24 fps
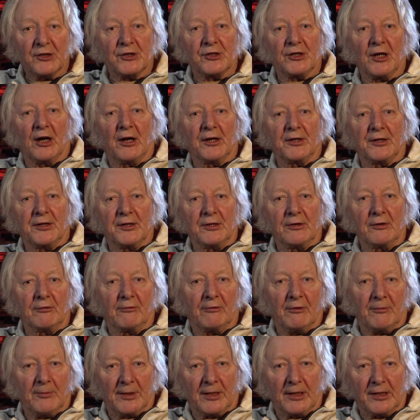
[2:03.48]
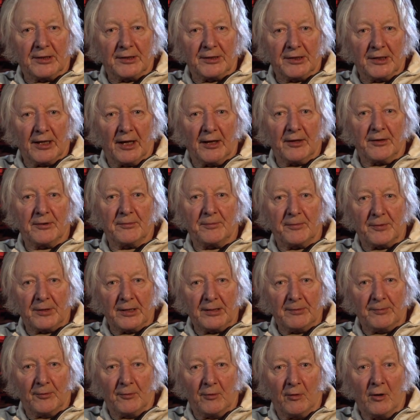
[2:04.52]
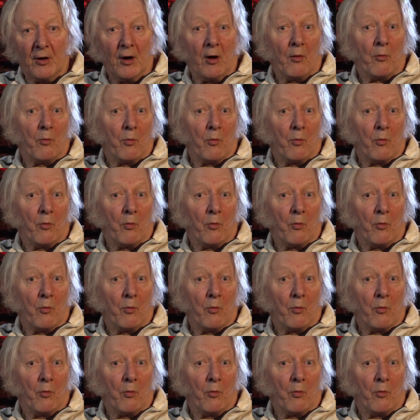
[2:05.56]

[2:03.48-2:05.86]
started incriminating other people.